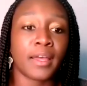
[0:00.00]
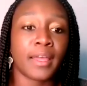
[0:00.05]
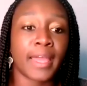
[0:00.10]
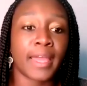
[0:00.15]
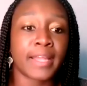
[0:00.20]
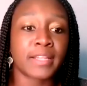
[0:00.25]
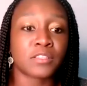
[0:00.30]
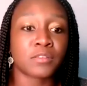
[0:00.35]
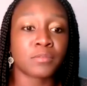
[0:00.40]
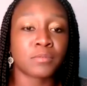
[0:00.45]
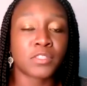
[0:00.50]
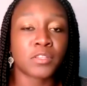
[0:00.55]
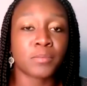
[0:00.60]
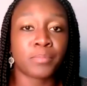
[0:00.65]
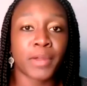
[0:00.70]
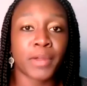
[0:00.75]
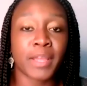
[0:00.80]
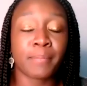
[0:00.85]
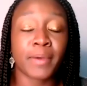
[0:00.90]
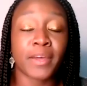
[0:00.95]
and to
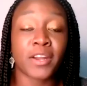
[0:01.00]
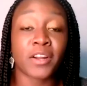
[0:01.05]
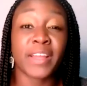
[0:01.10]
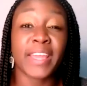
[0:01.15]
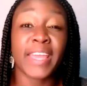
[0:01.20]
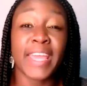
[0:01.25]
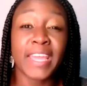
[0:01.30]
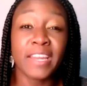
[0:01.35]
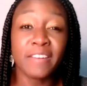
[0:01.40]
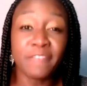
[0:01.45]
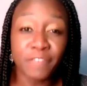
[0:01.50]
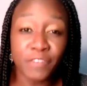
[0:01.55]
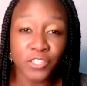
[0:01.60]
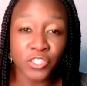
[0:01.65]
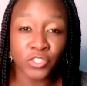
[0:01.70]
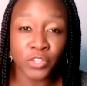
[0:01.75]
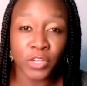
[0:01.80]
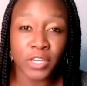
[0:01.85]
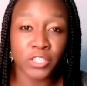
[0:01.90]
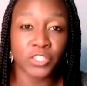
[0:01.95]
bring better
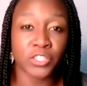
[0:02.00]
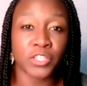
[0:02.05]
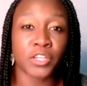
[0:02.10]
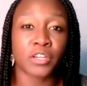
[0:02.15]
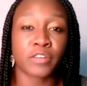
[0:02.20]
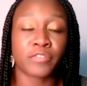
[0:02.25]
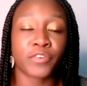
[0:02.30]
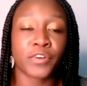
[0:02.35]
infrastructure for